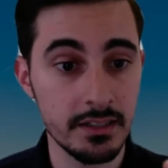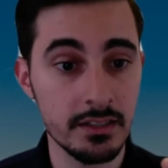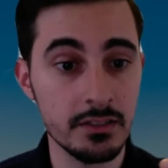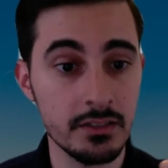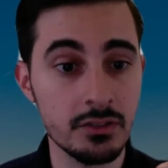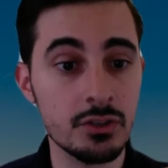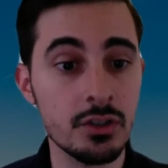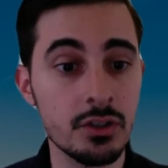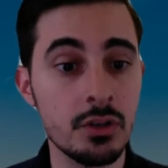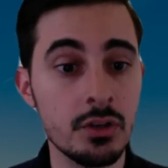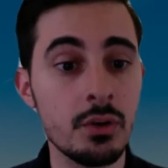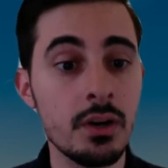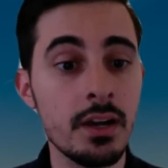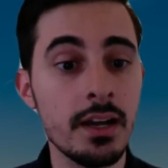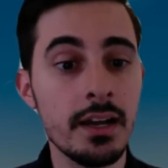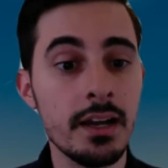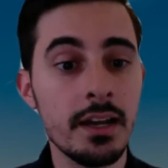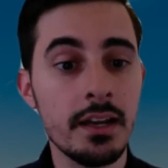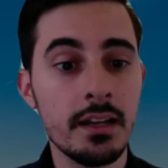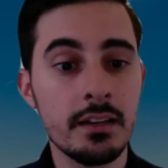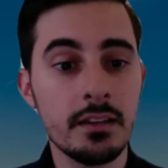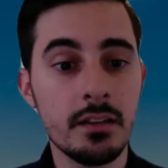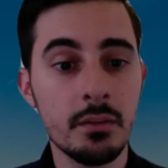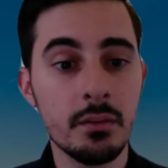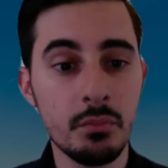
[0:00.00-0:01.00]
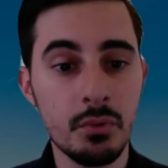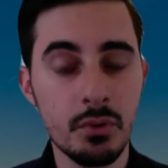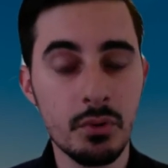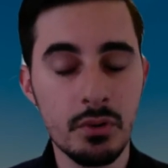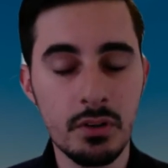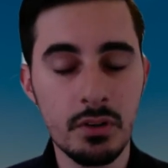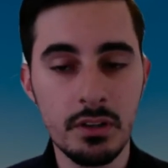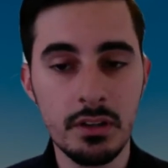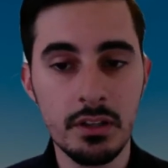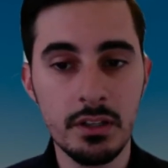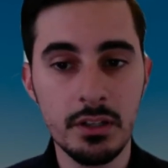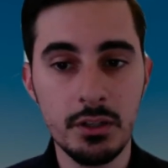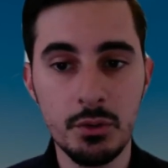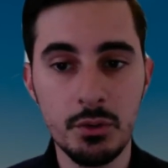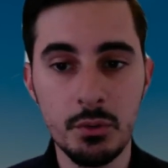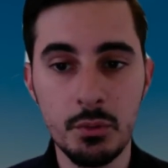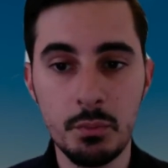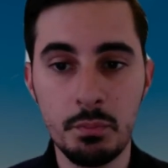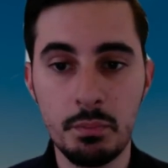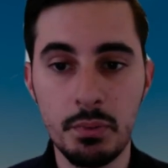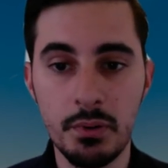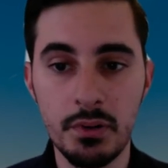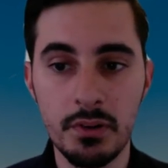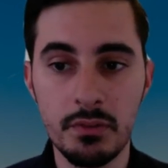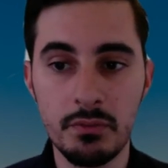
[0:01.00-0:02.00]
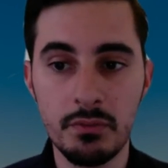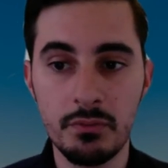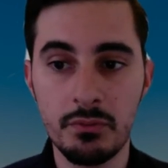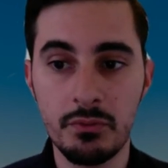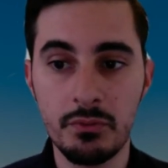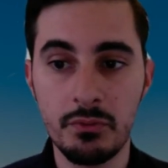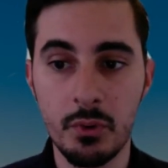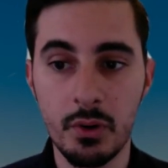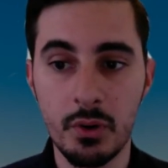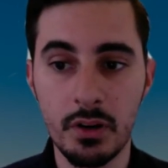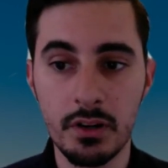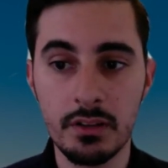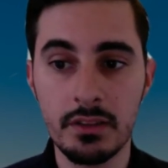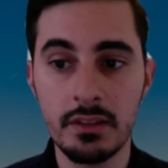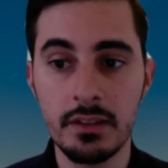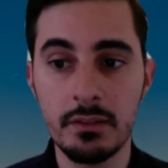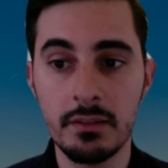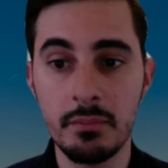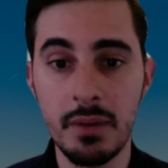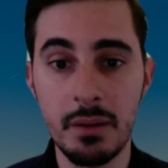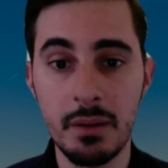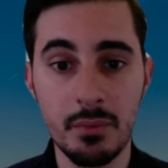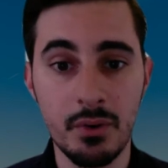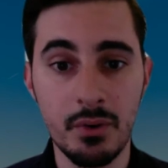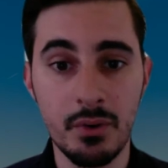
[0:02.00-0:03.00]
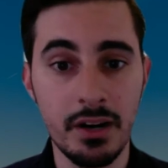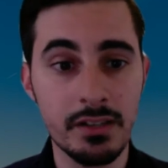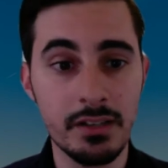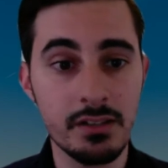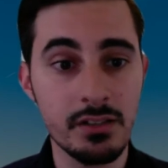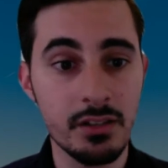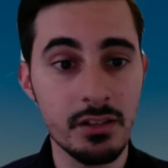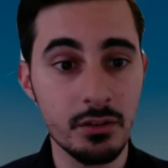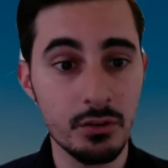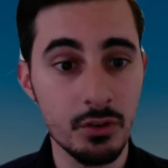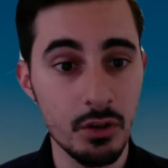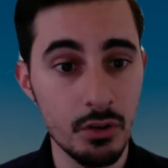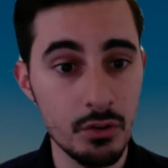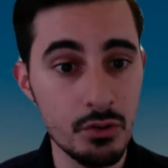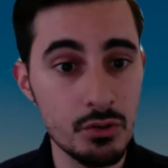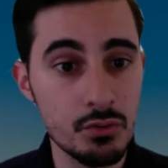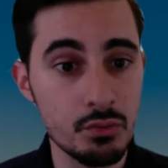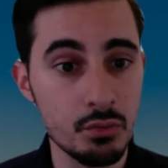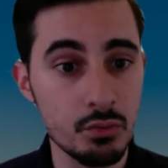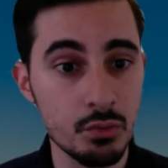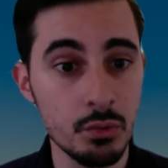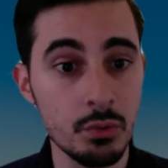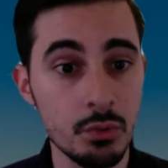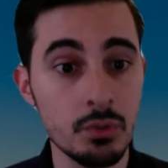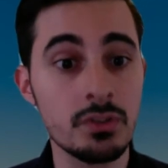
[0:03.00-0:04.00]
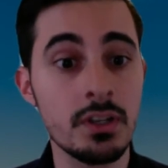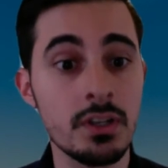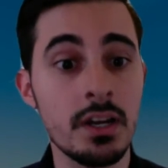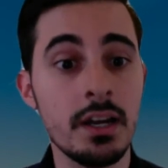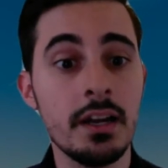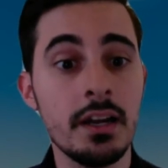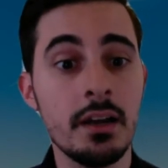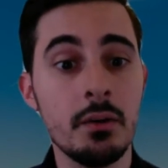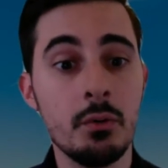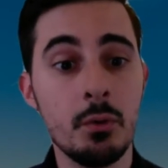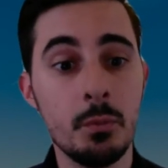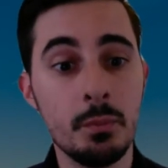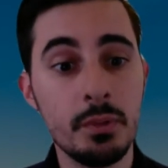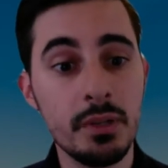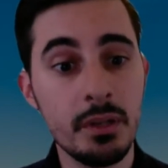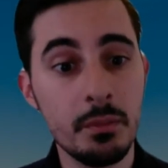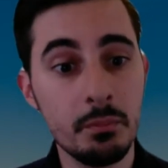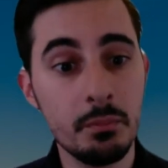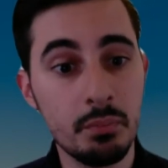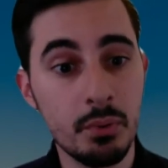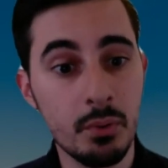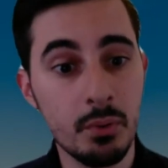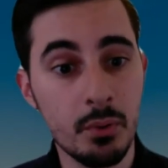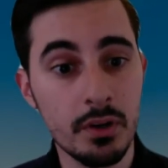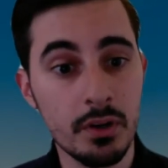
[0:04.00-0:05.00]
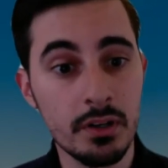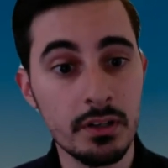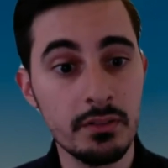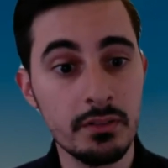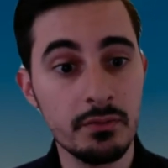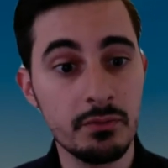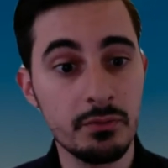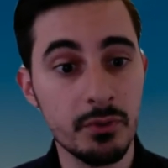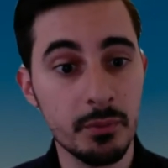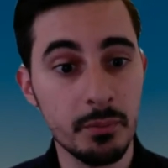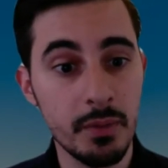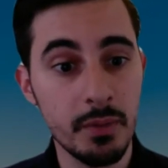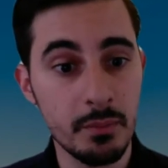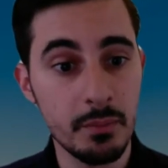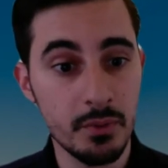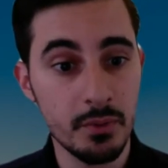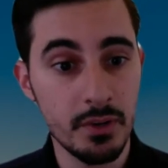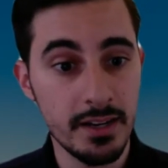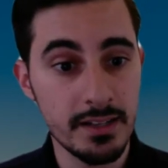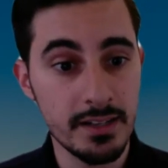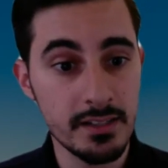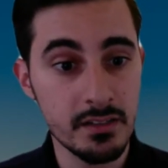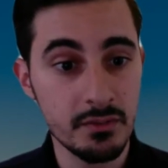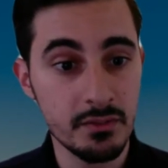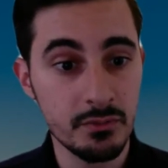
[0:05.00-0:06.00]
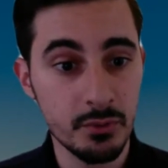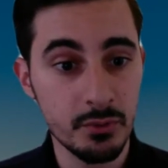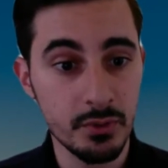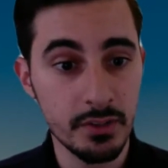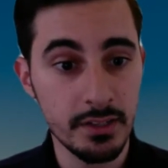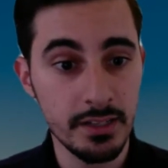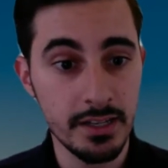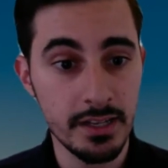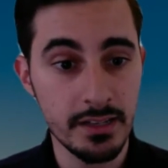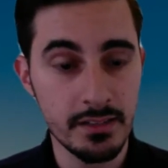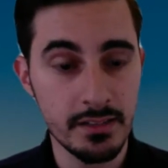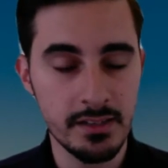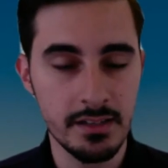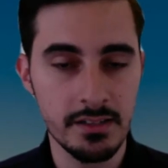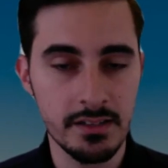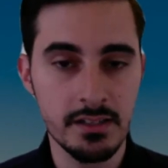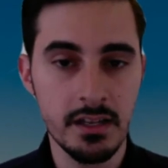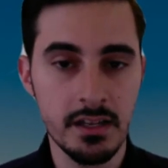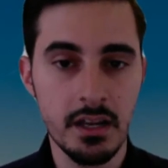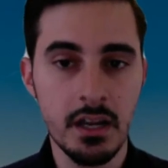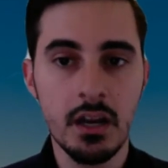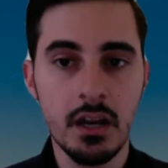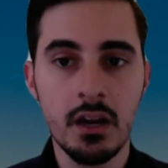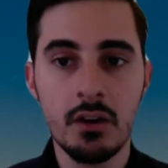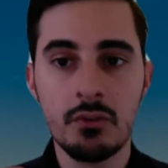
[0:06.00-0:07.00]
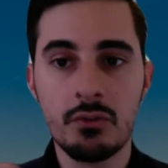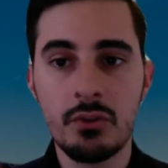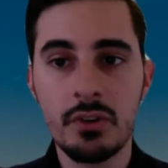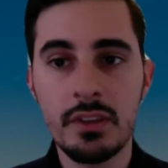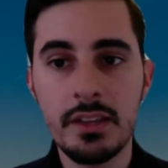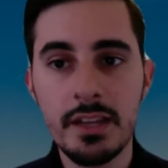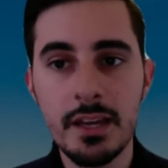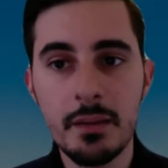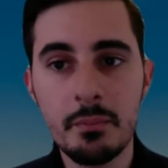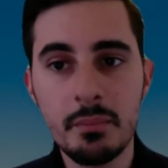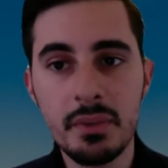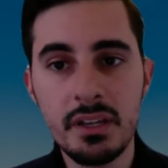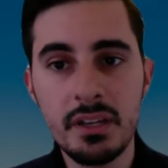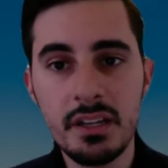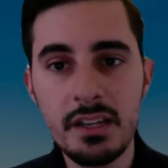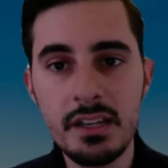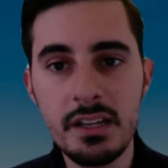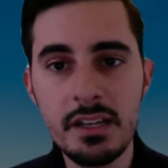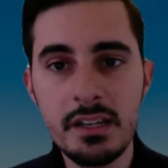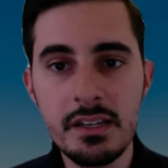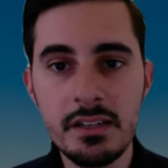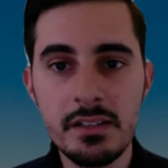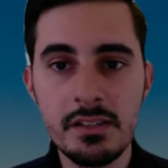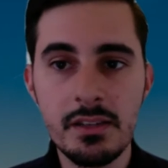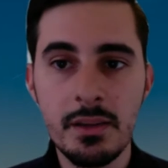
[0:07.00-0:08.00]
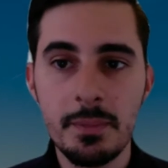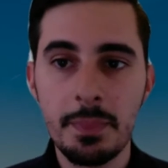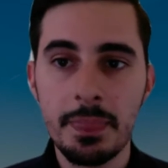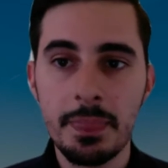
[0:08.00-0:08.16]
And so the more that you put forth memorizing those rules will be important for memorizing for the essays. For the MBEs,